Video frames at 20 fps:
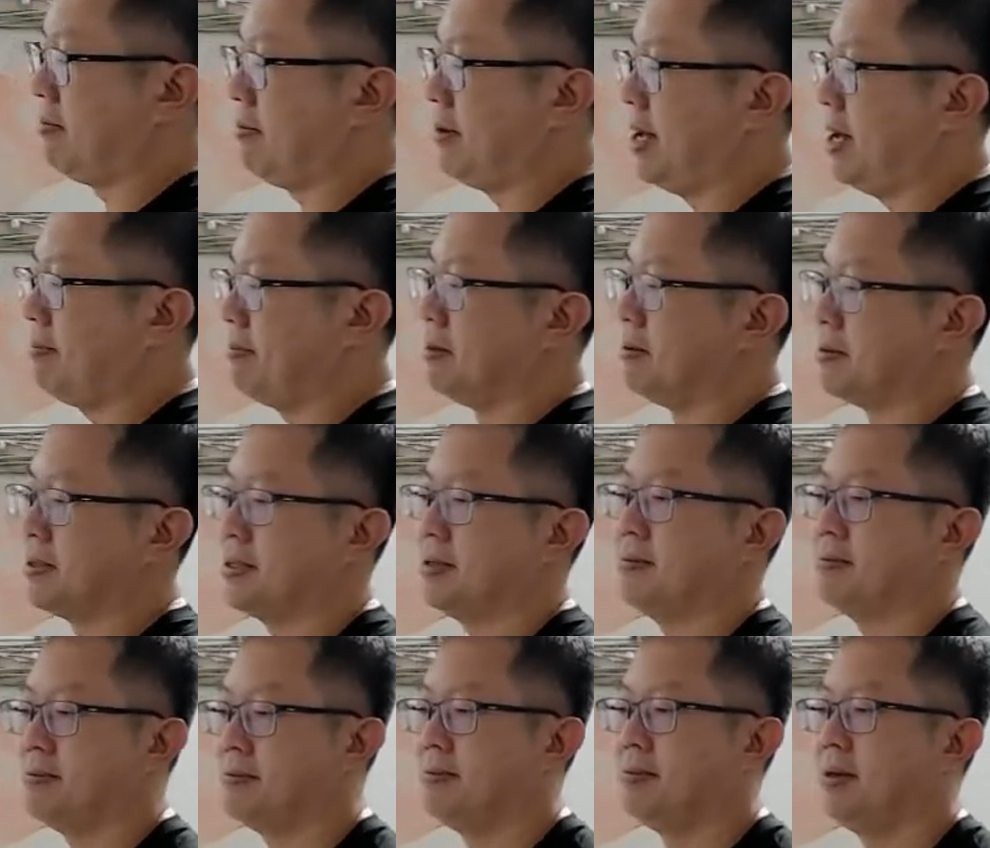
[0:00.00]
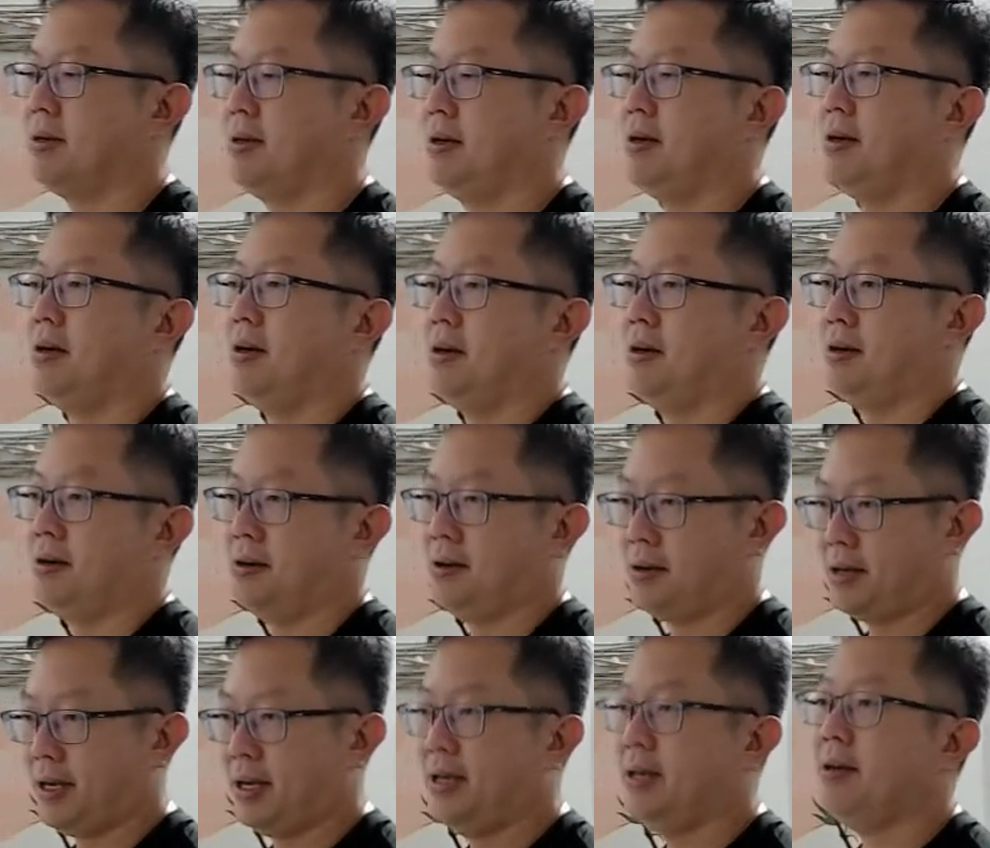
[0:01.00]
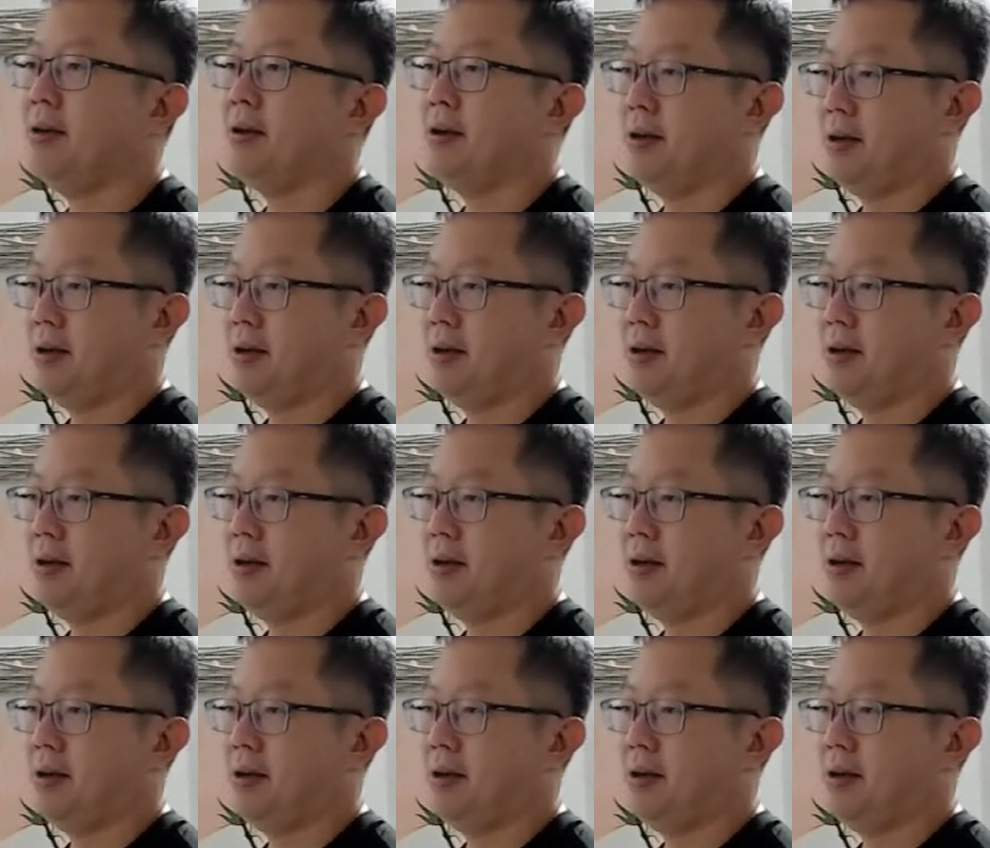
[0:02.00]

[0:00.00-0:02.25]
apples. Okay?